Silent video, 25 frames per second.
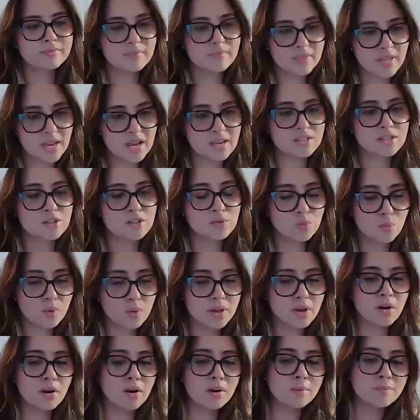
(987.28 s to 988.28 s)
Yes,
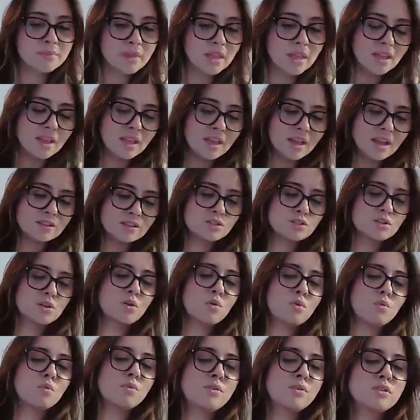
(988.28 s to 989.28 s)
we are.
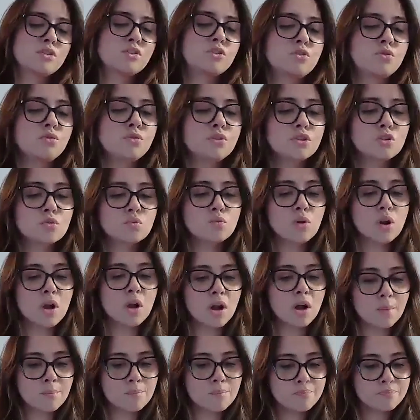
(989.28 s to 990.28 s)
So the students will
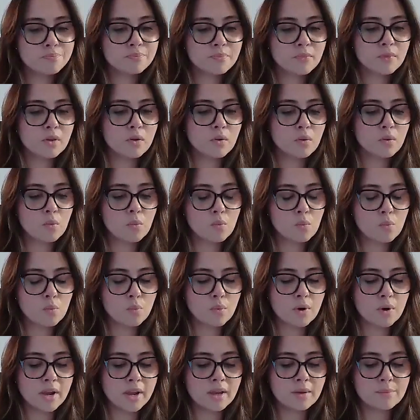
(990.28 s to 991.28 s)
come,
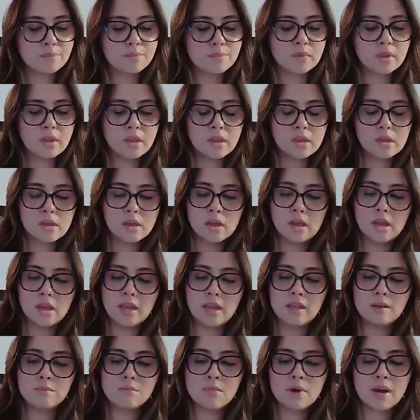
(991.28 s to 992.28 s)
right?
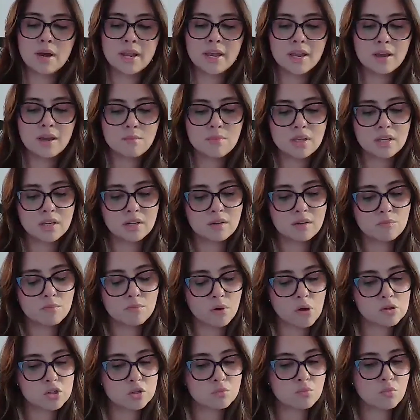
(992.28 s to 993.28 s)
In Miami and in
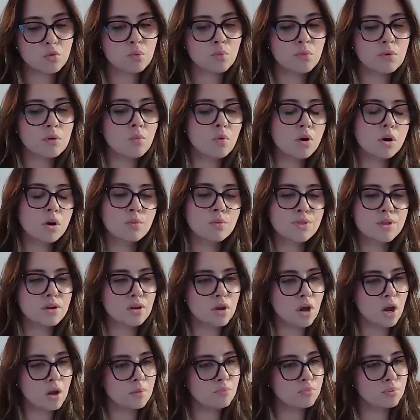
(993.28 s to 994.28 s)
Baltimore, we work with a
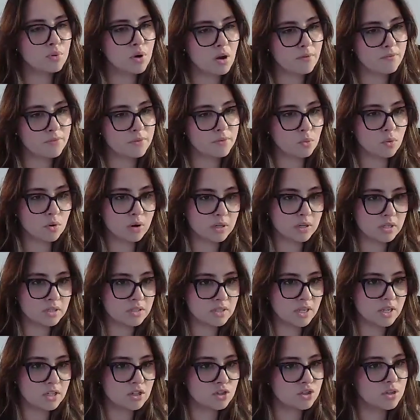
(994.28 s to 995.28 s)
nonprofit
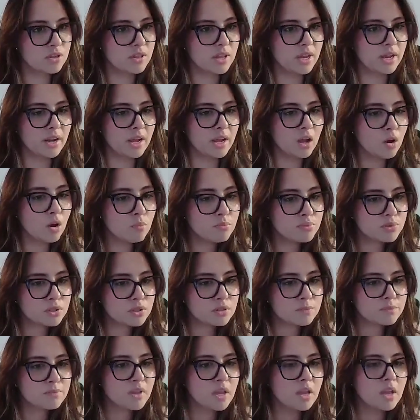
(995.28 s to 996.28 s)
organization that
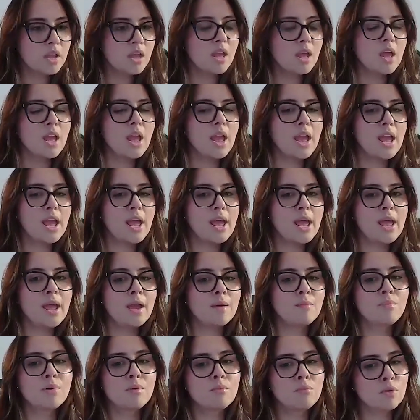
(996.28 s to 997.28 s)
helps.
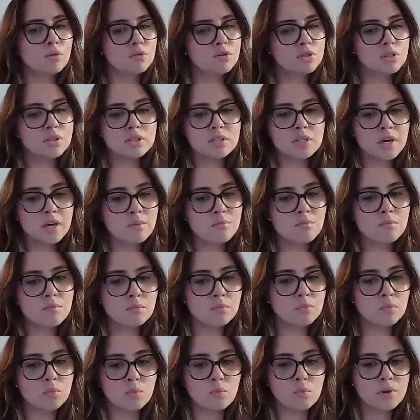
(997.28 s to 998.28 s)
But most of the time,
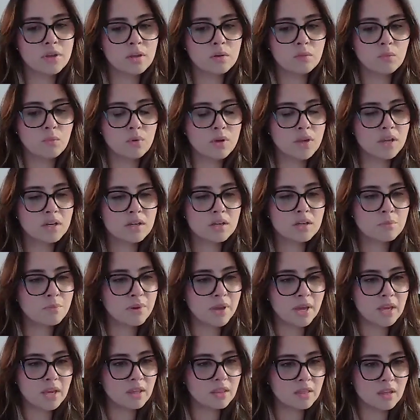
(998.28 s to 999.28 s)
we end up
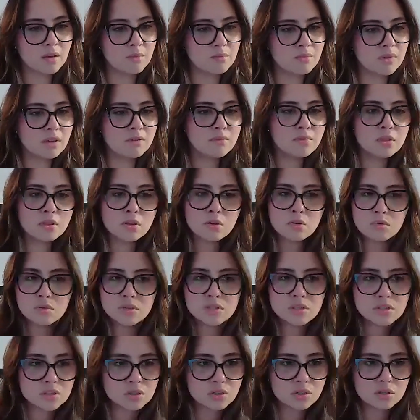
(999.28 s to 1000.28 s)
paying them, even though
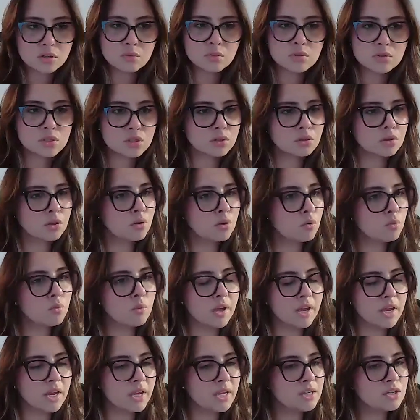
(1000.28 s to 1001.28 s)
it's a low
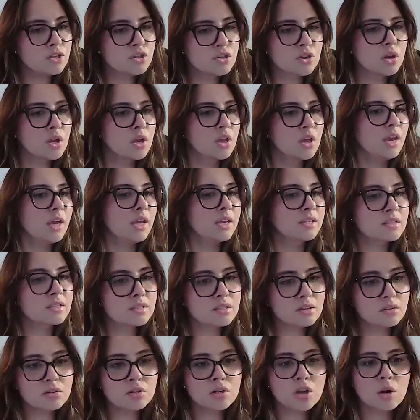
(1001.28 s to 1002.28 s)
wage. It's
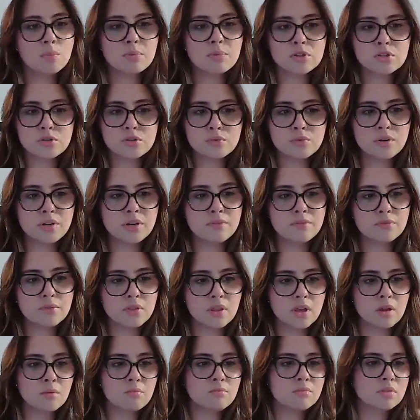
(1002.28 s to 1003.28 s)
still an opportunity for
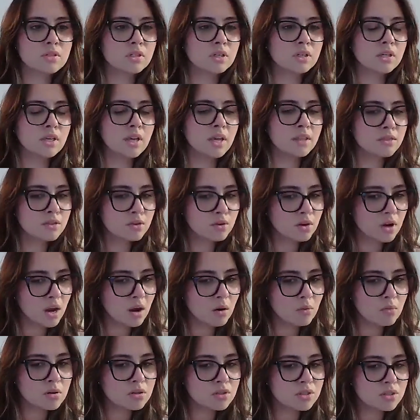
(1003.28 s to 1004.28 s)
them to get their
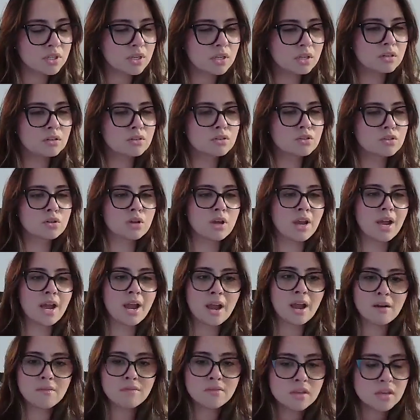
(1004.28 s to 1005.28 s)
hours in, to
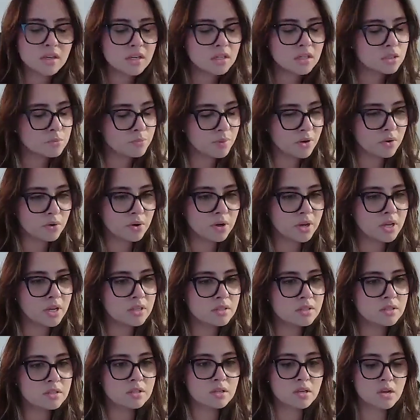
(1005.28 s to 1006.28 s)
have the
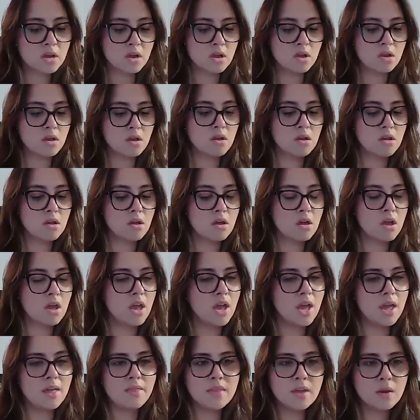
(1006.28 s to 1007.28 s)
experience,
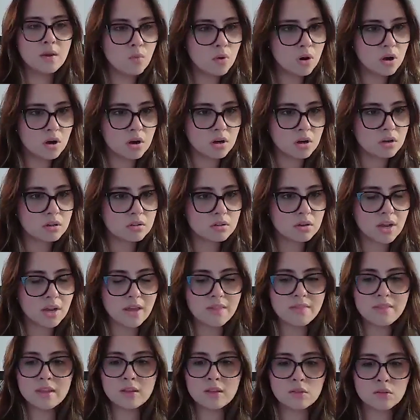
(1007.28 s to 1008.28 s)
and they work
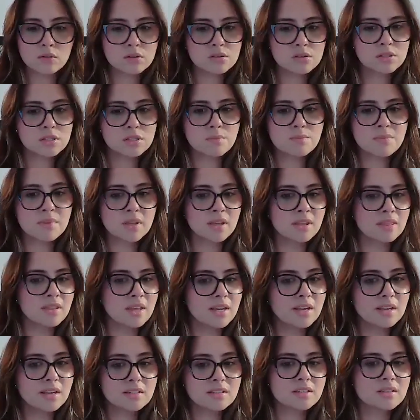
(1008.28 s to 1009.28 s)
and they learn something, and they
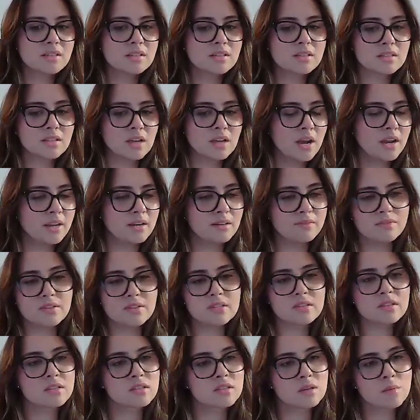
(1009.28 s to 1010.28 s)
get to decide if
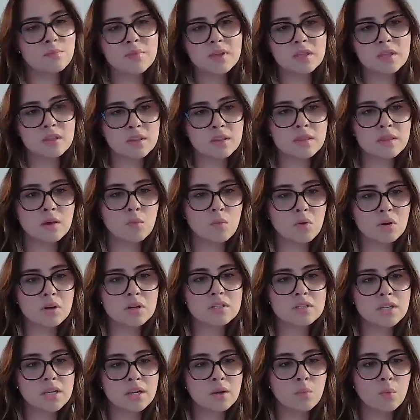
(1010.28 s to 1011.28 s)
this is something that they want to
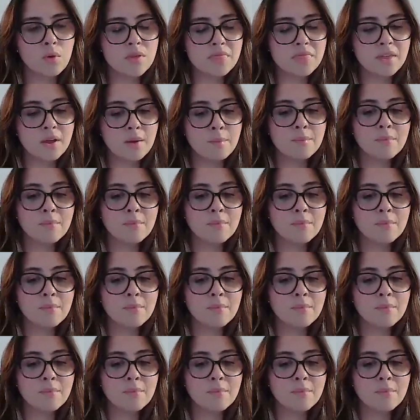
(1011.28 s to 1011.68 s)
take with them.